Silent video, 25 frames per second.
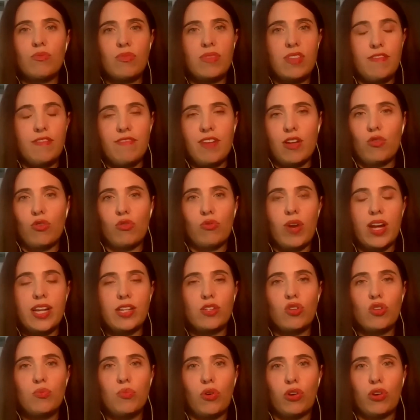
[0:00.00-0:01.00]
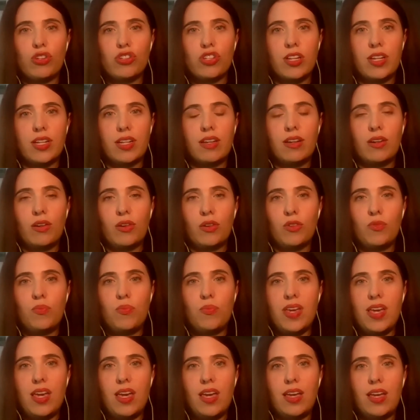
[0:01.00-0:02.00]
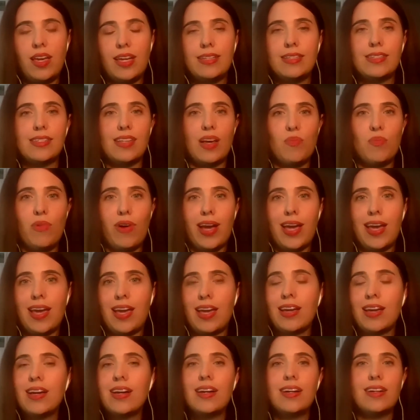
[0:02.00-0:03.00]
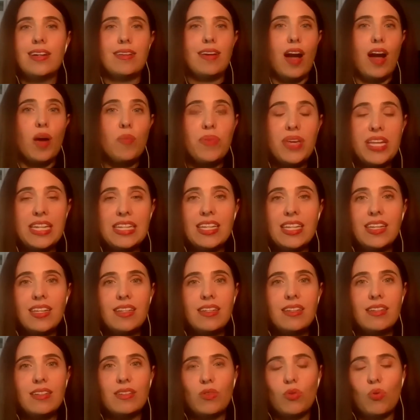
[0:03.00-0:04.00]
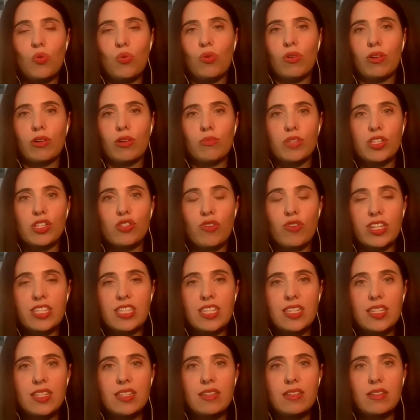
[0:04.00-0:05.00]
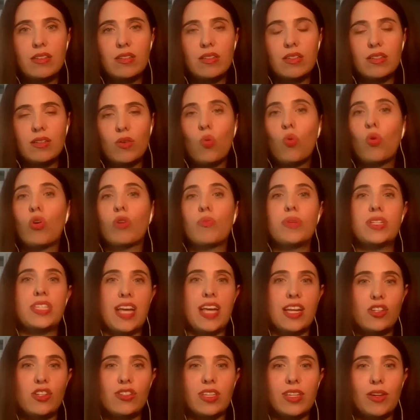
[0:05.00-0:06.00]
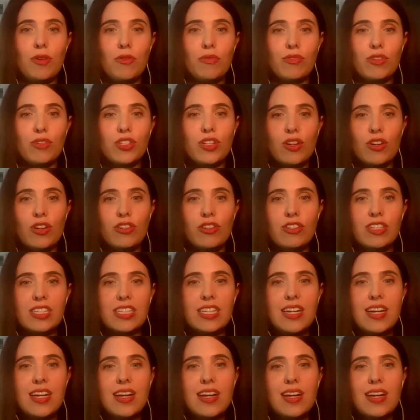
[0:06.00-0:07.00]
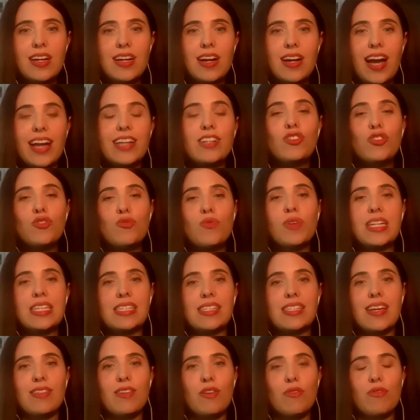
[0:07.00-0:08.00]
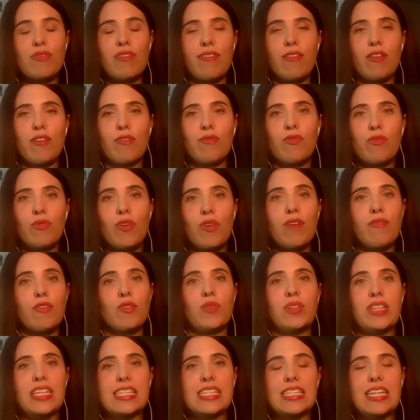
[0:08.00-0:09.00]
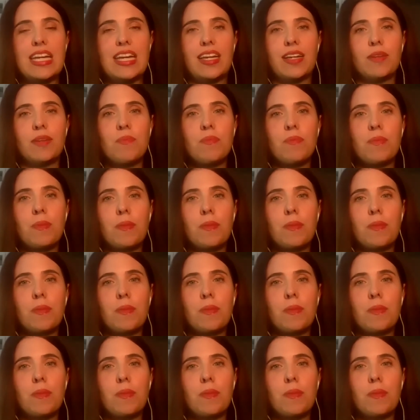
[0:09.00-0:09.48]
the federal right to abortion could be in some way upended or restricted or potentially overturned. I do want to say, though, for everyone listening,